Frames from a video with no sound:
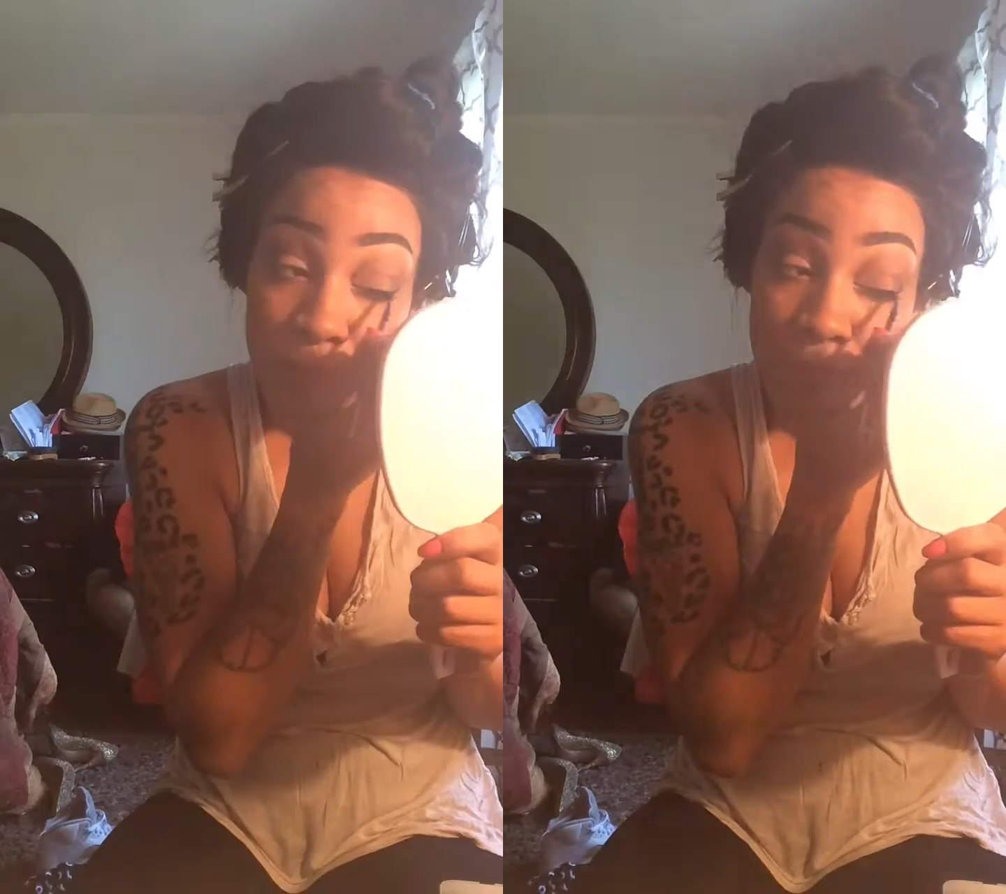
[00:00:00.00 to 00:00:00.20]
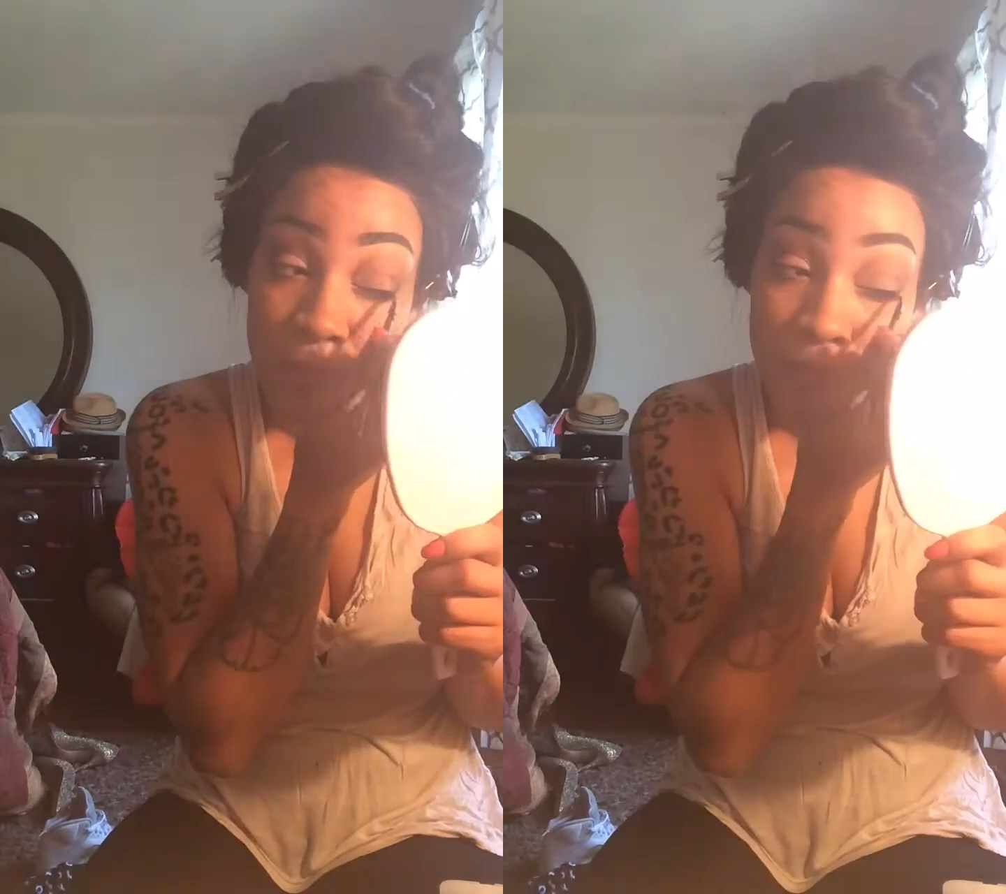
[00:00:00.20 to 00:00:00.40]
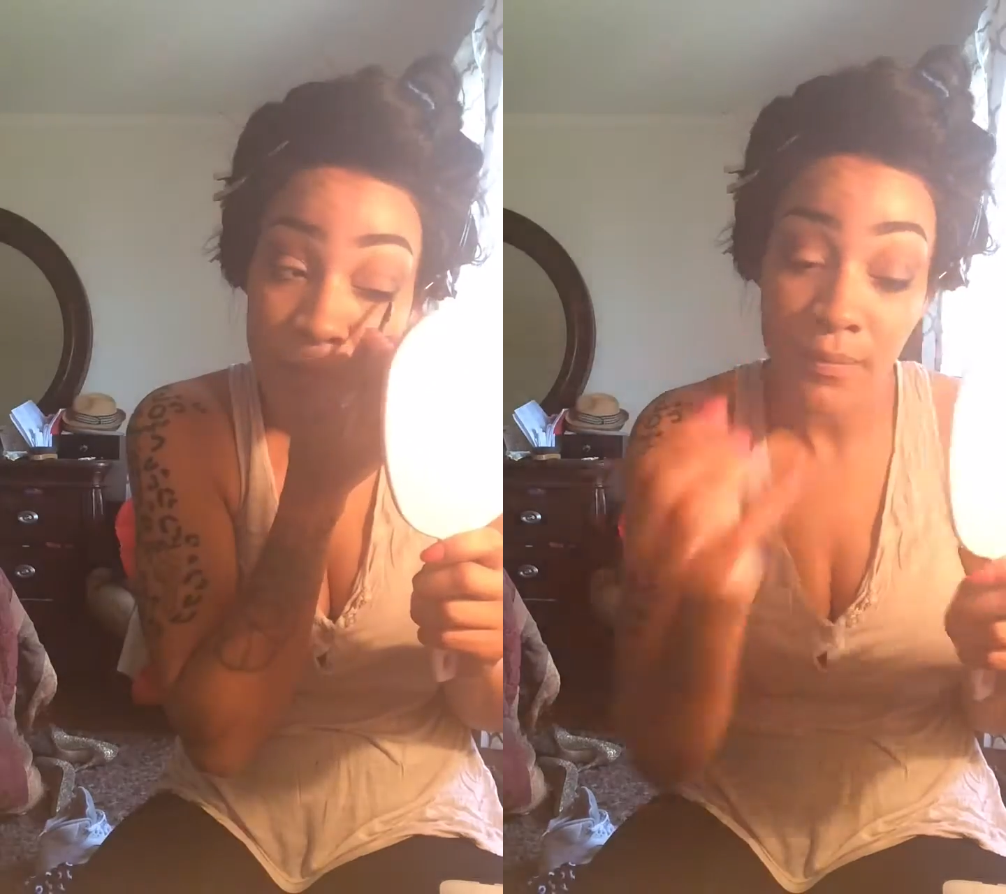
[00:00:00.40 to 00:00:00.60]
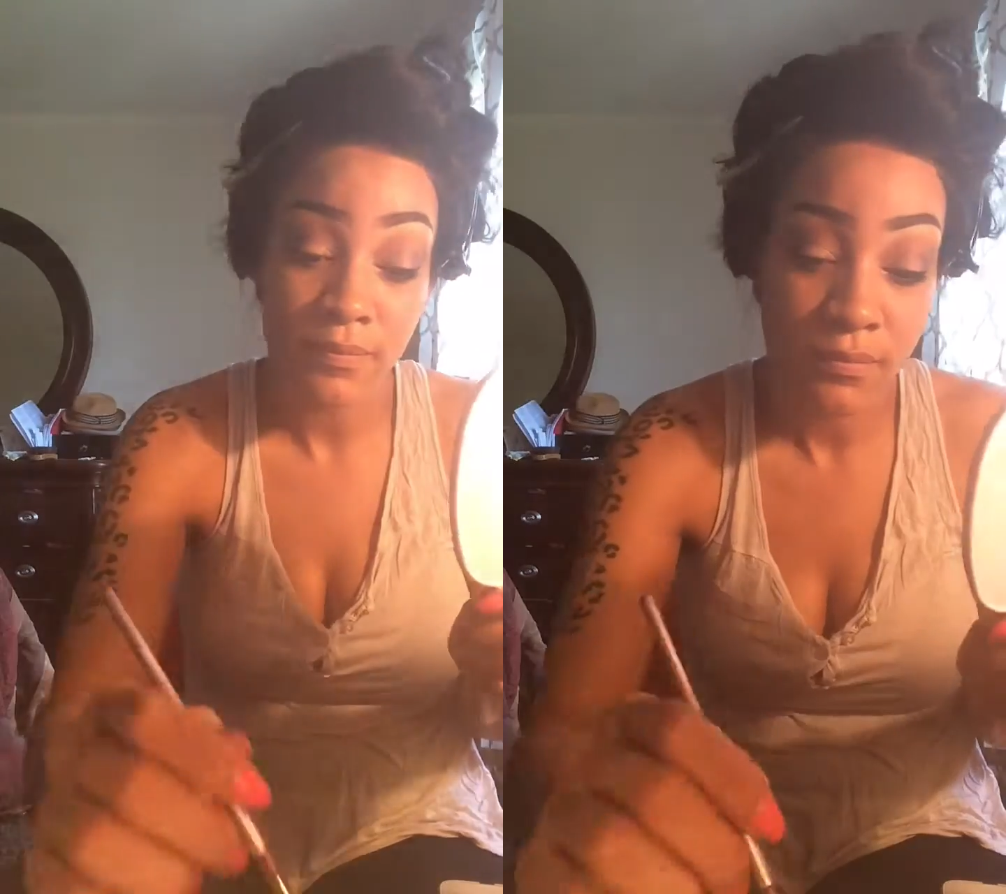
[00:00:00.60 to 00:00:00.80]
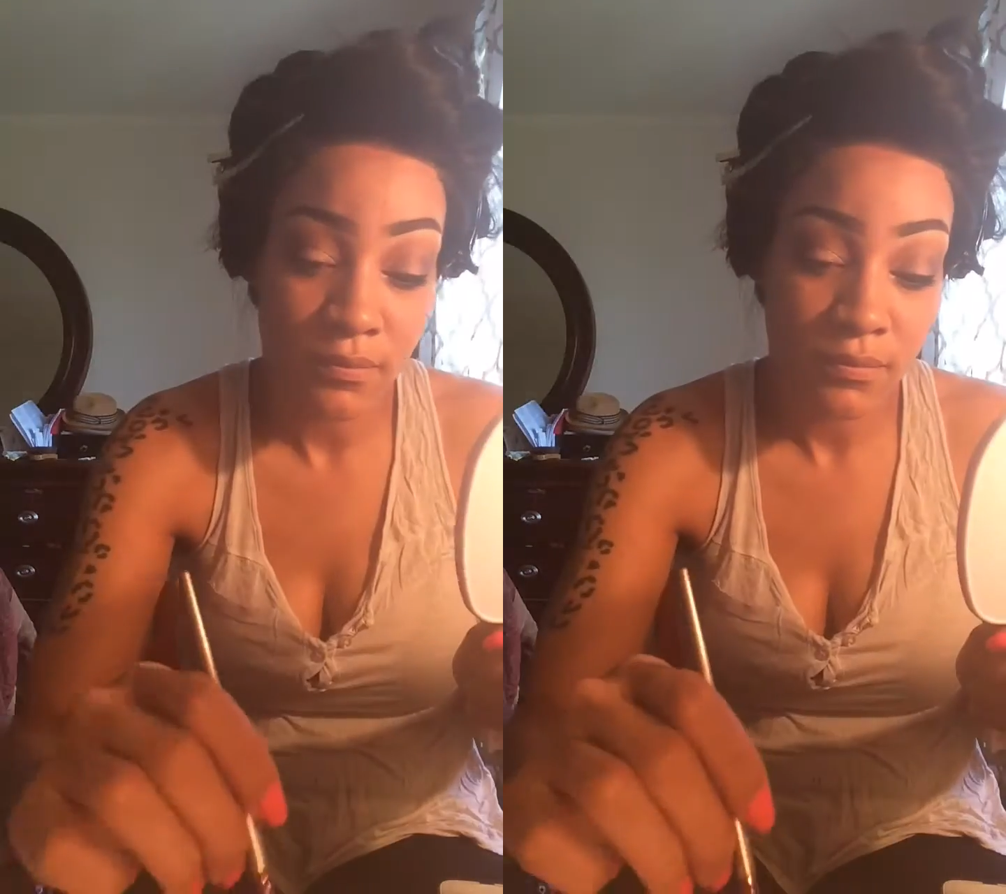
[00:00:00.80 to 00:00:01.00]
when you're
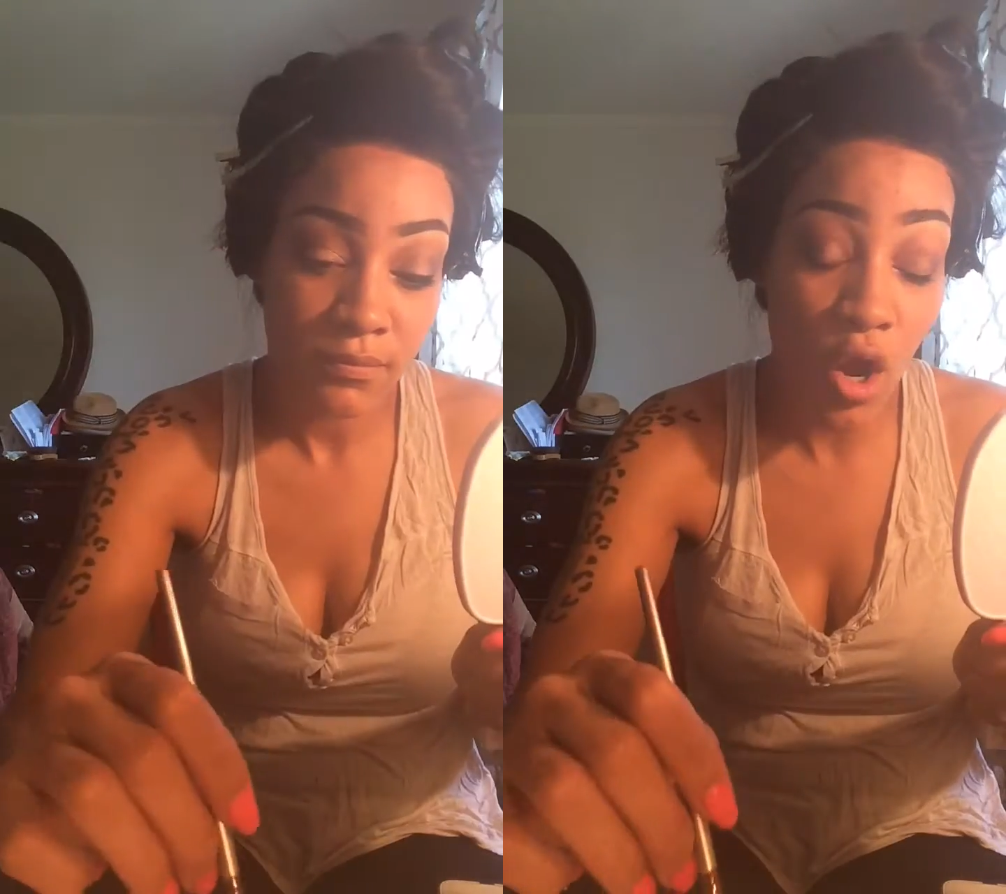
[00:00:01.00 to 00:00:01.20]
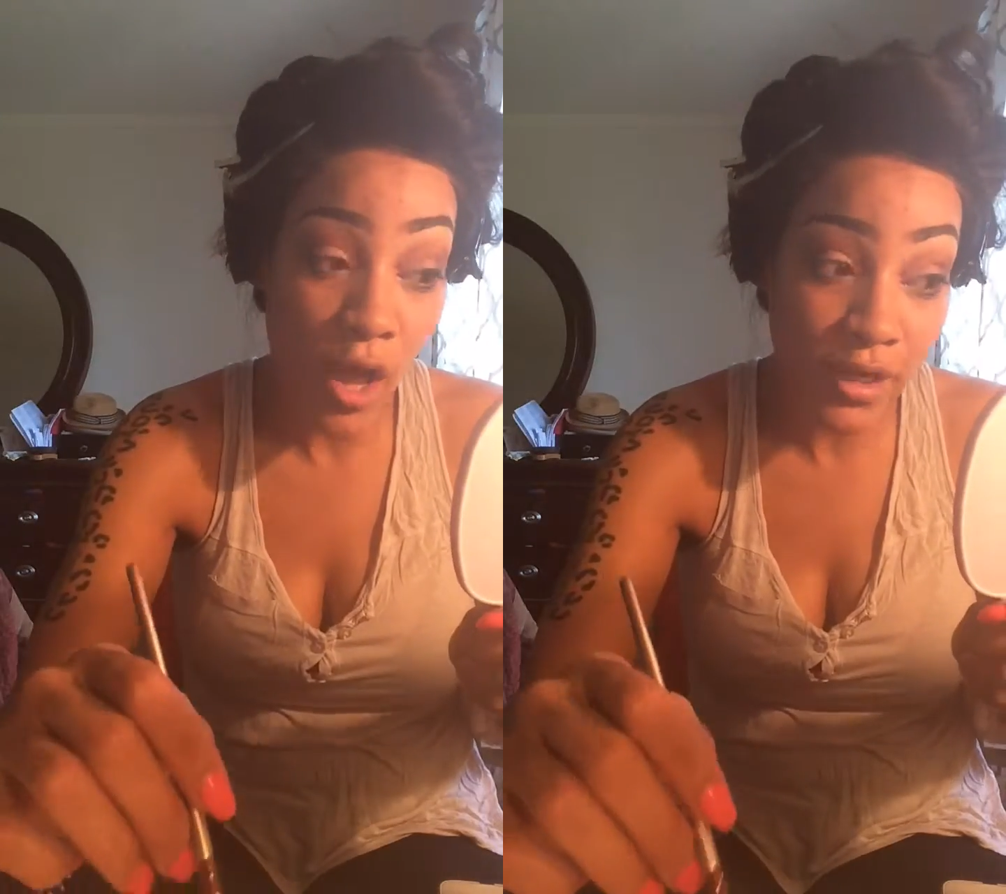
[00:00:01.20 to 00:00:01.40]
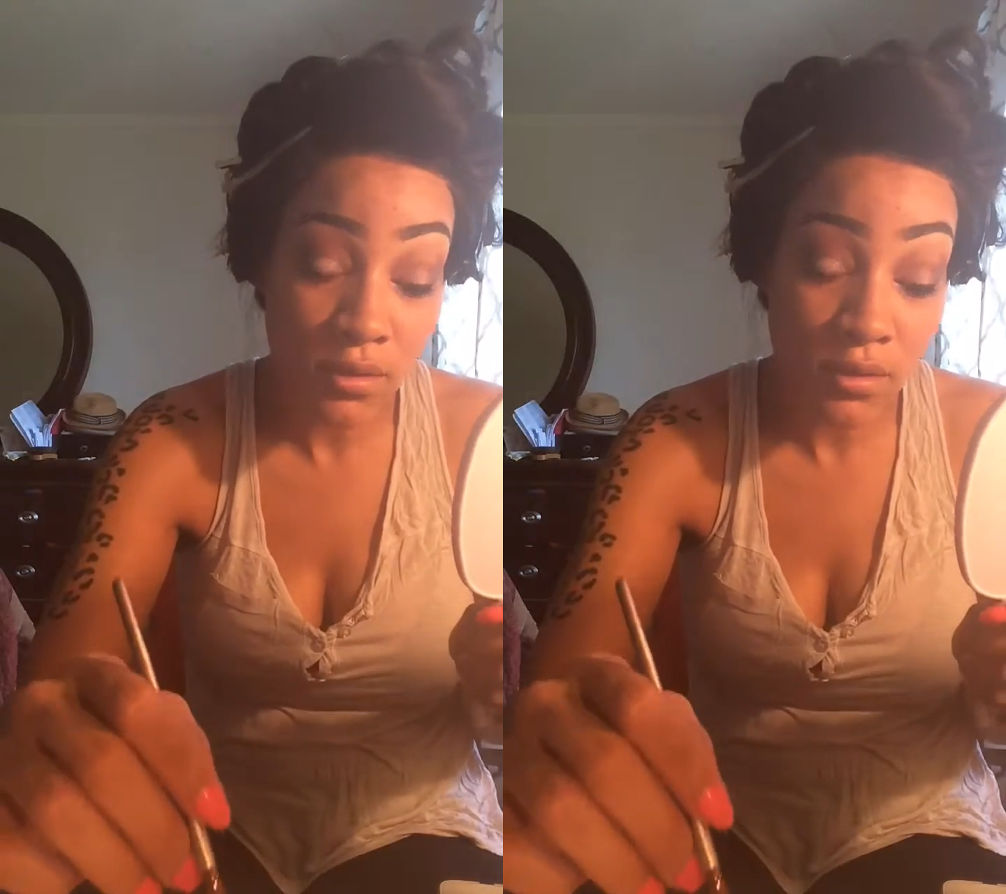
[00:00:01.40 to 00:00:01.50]
doing